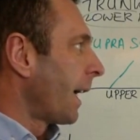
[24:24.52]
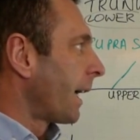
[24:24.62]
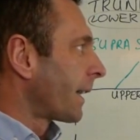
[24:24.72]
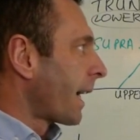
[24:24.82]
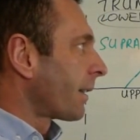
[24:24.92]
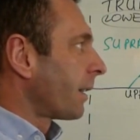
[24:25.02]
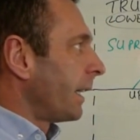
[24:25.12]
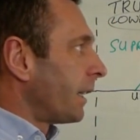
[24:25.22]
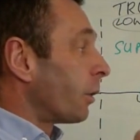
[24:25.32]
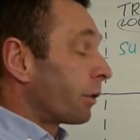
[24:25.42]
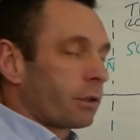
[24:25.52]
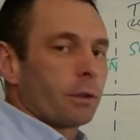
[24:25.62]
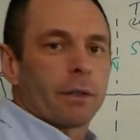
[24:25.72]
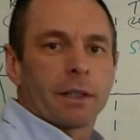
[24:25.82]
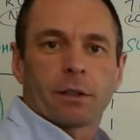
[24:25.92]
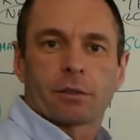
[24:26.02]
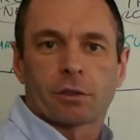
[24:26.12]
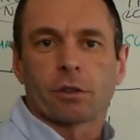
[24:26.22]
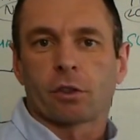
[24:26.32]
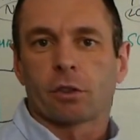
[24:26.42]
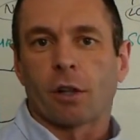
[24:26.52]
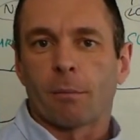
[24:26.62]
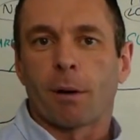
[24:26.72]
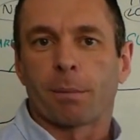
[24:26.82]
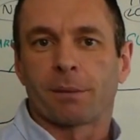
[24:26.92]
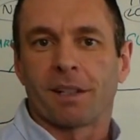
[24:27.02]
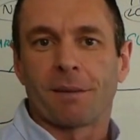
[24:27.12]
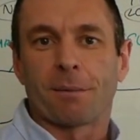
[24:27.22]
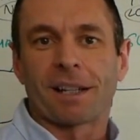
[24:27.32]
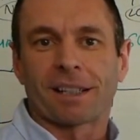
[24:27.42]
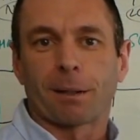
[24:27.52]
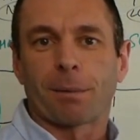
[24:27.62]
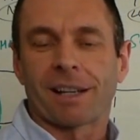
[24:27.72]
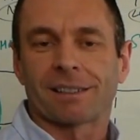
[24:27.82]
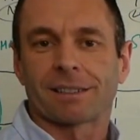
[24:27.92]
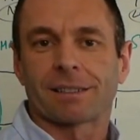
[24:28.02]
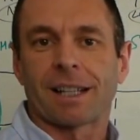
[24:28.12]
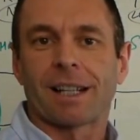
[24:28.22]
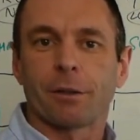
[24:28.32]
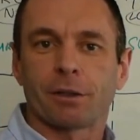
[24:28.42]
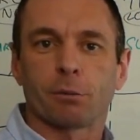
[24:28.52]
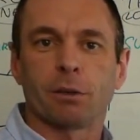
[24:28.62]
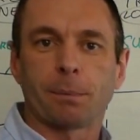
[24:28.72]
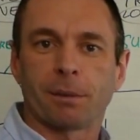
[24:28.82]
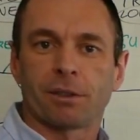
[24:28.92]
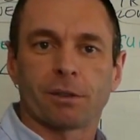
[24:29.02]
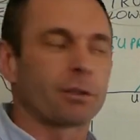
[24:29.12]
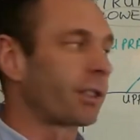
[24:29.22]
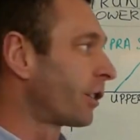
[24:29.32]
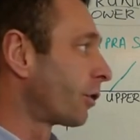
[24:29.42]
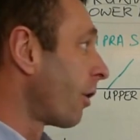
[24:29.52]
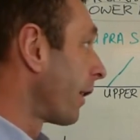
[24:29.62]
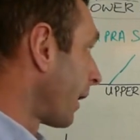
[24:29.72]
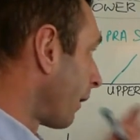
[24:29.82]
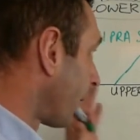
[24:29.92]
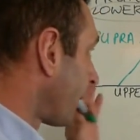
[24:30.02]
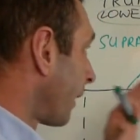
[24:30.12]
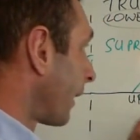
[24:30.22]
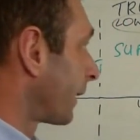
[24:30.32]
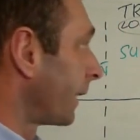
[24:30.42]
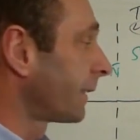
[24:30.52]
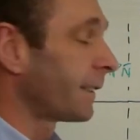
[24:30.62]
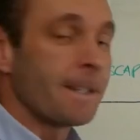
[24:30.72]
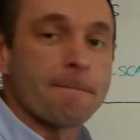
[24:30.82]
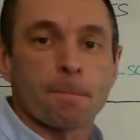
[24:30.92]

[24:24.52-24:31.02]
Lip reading: And that, in those 2 videos, it should sum up the brachial plexus, allow you to reproduce a drawing of it like this,